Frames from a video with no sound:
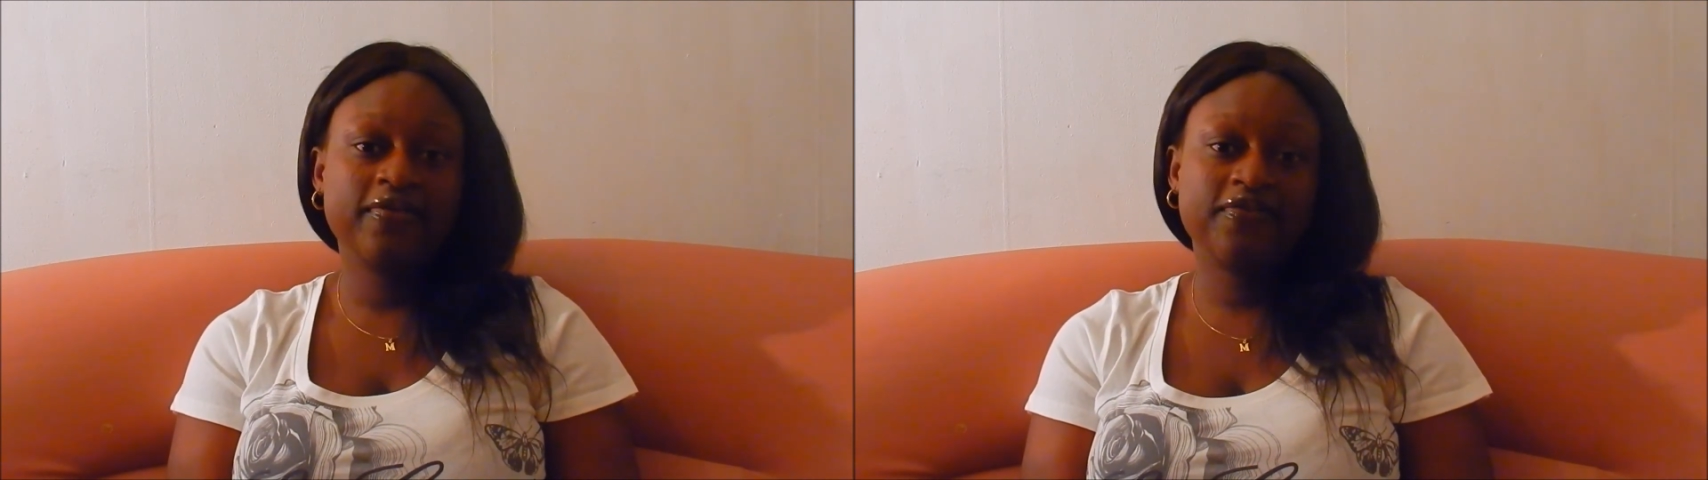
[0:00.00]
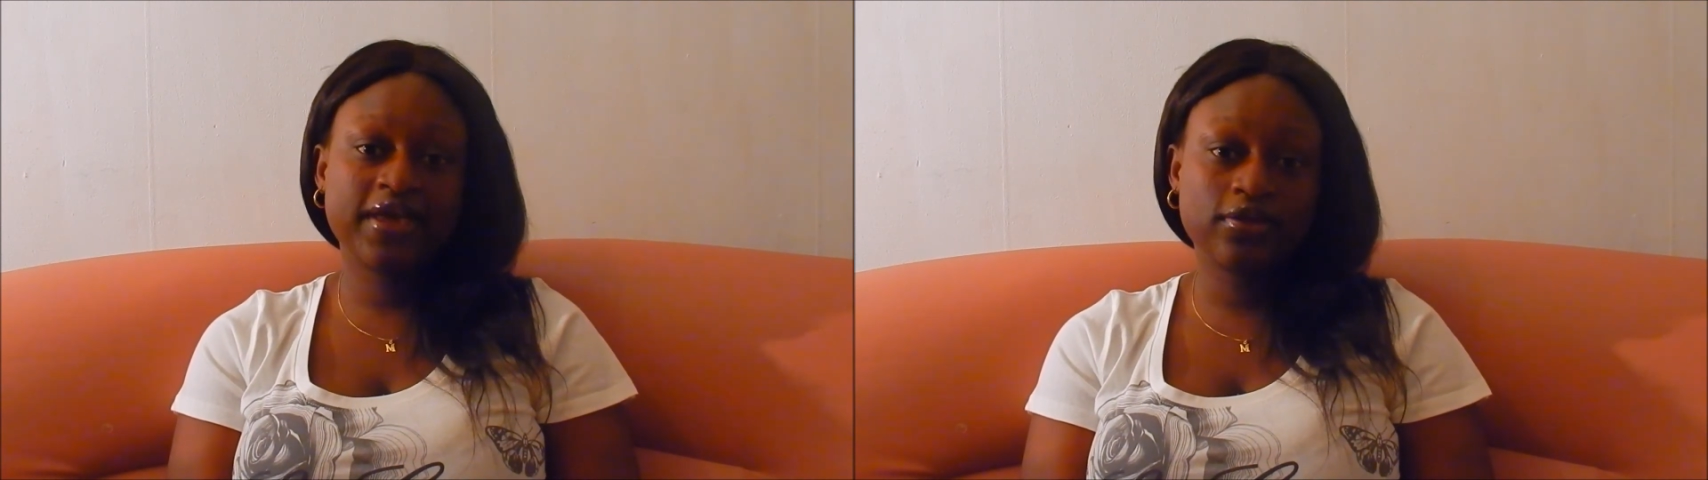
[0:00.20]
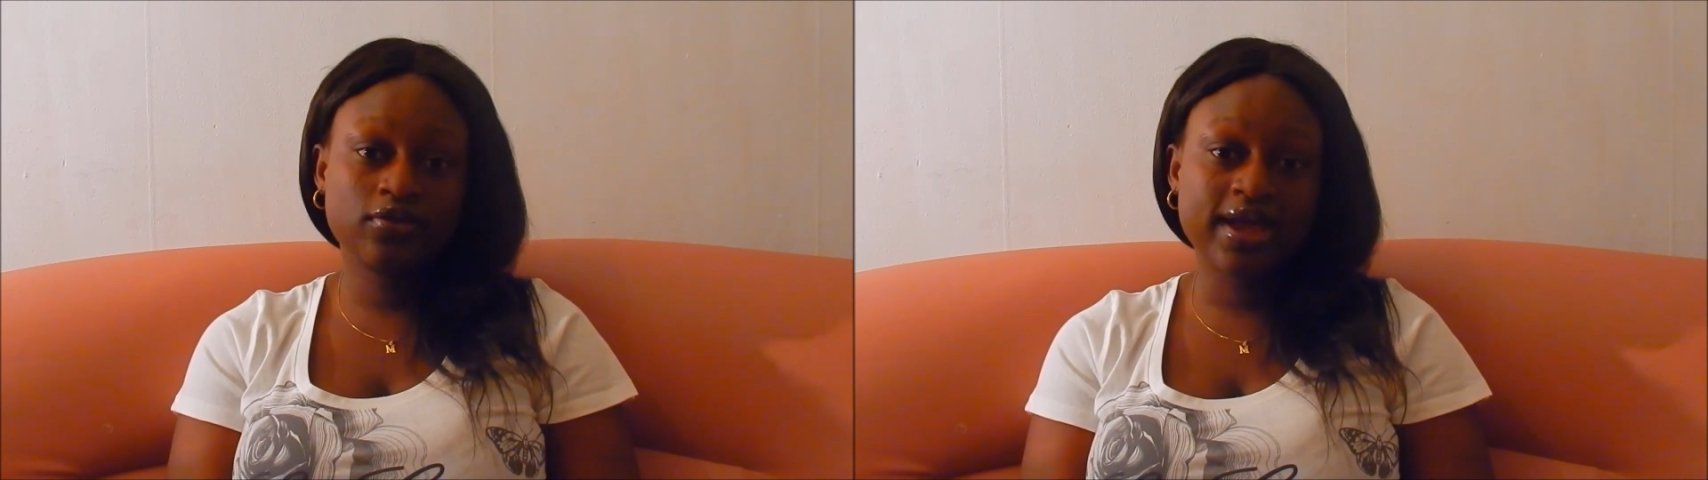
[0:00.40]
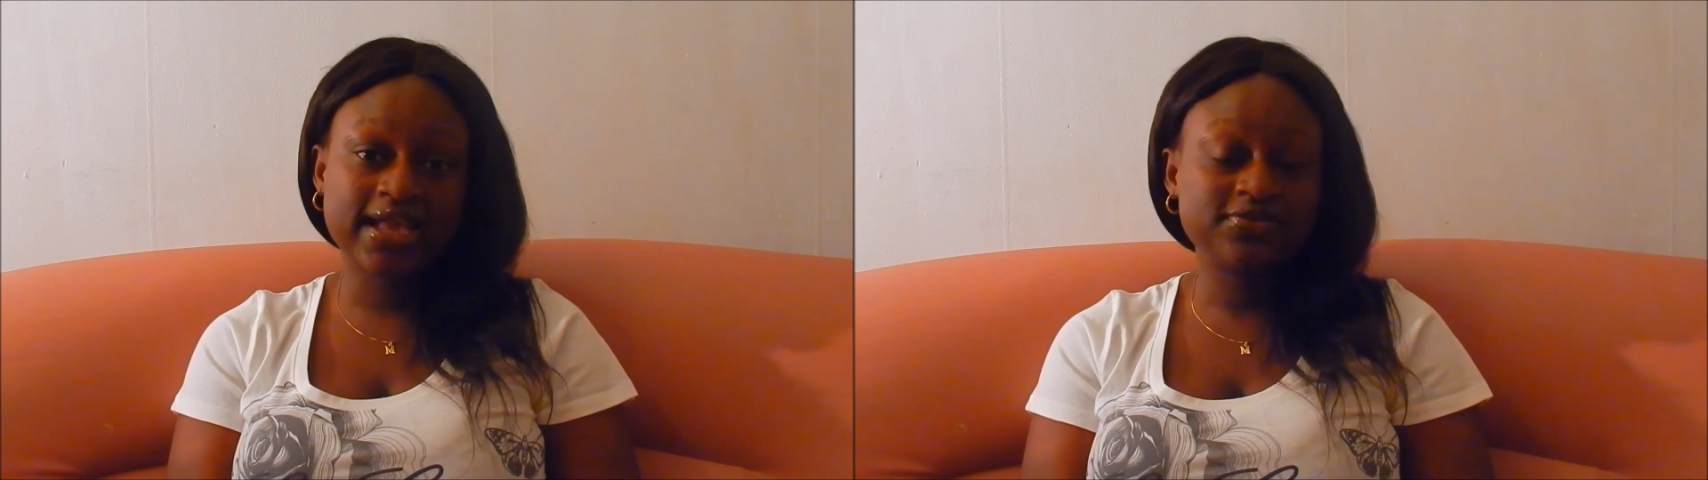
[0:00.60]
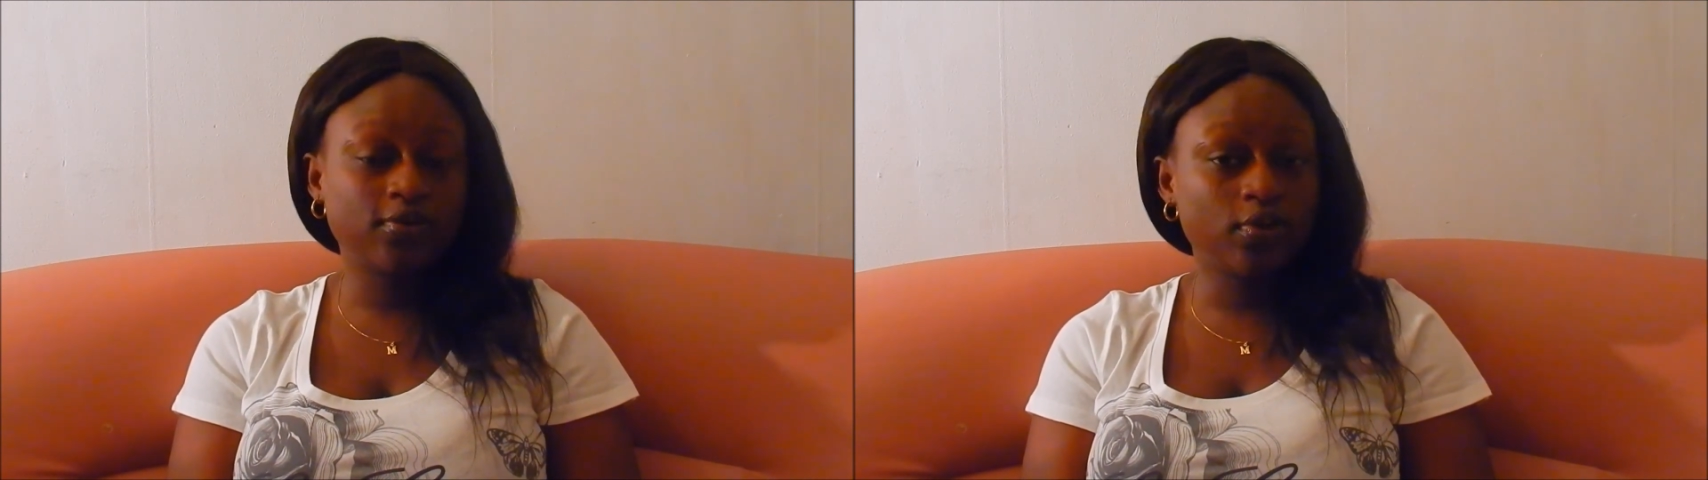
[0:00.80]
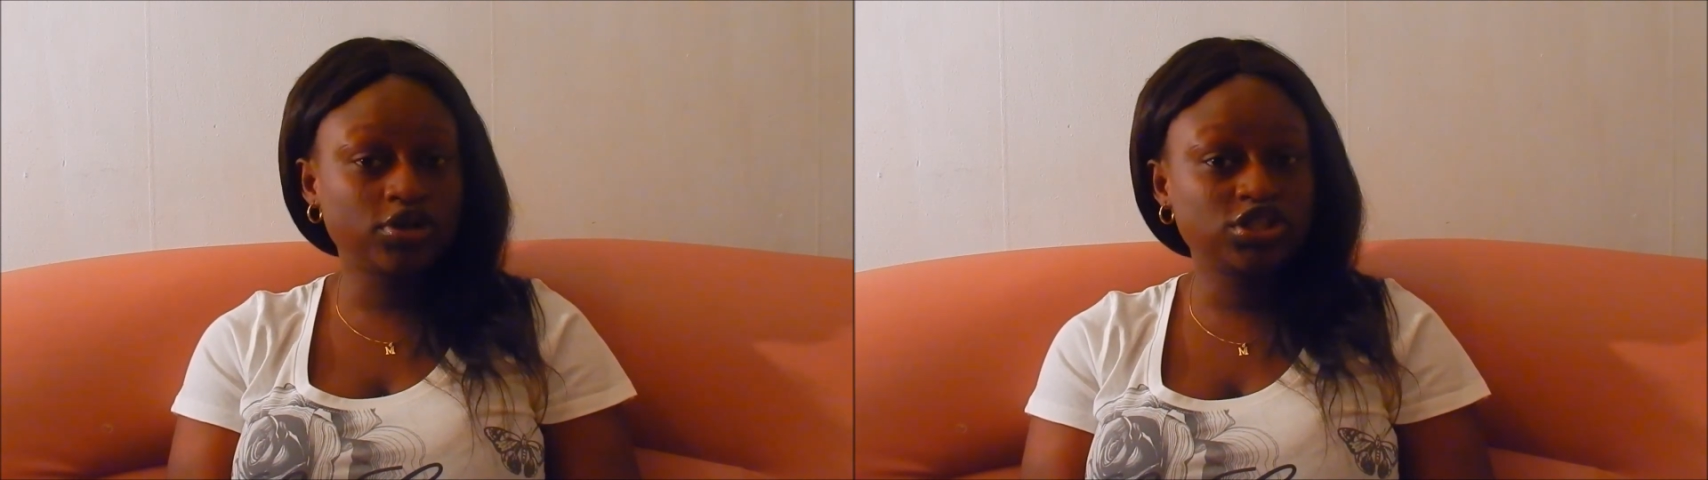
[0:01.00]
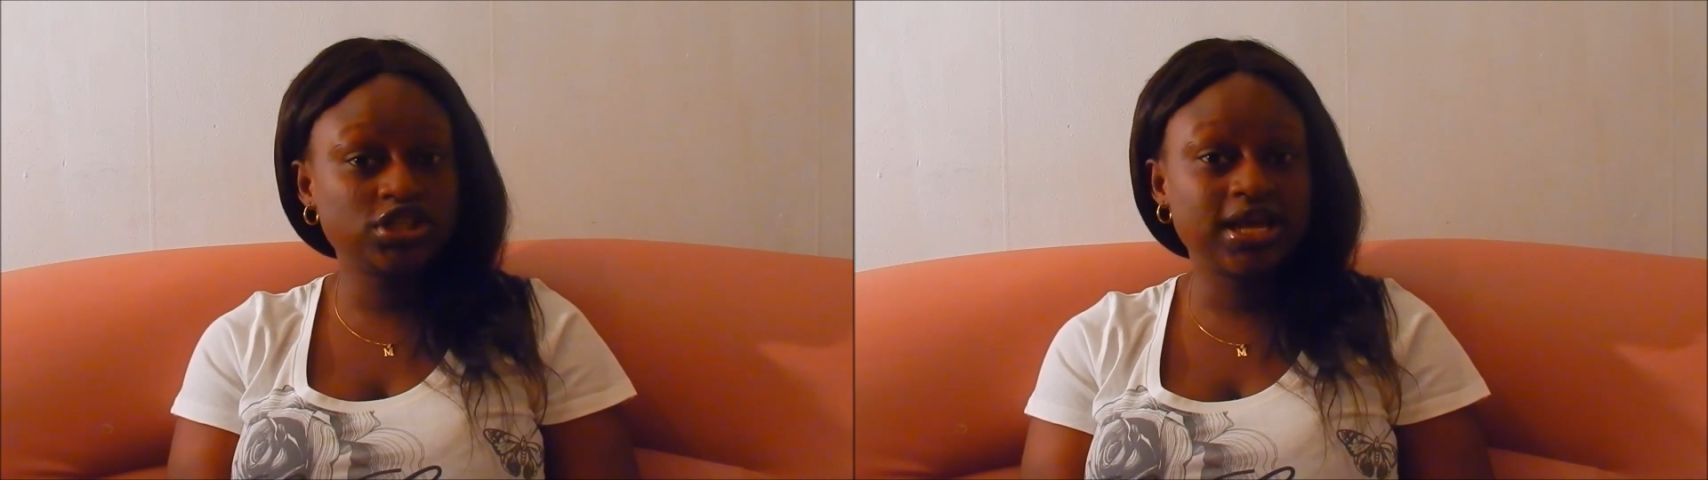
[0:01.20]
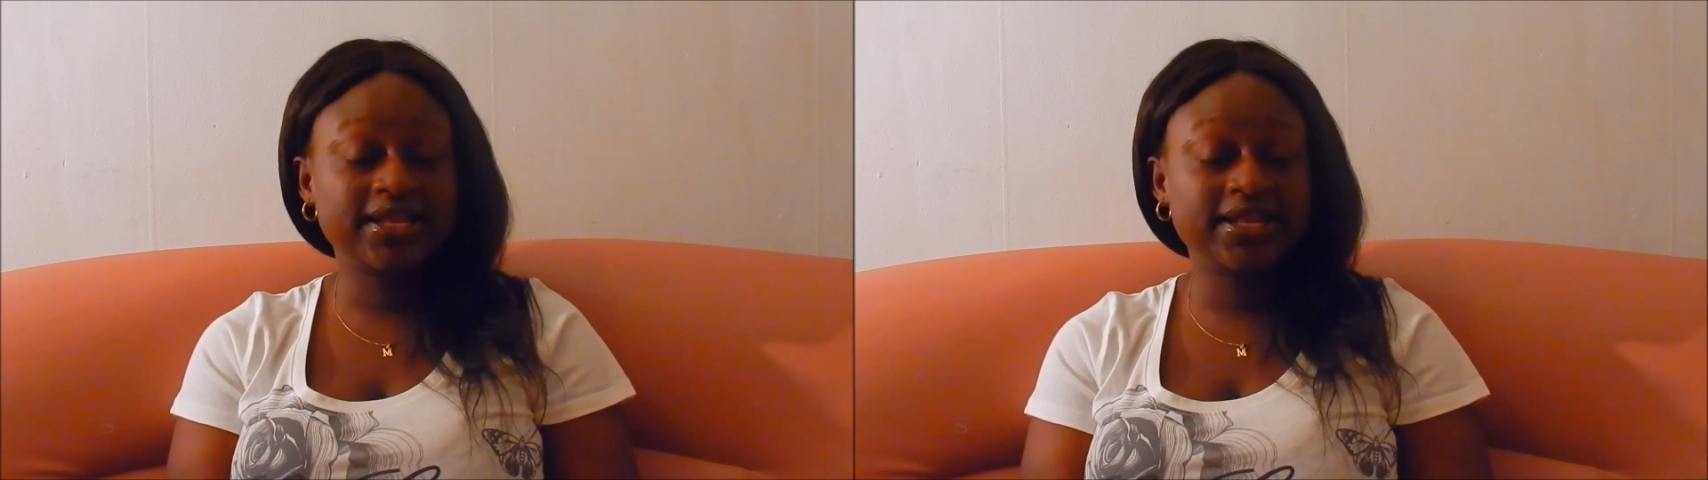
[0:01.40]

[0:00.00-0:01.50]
Thank you guys for watching.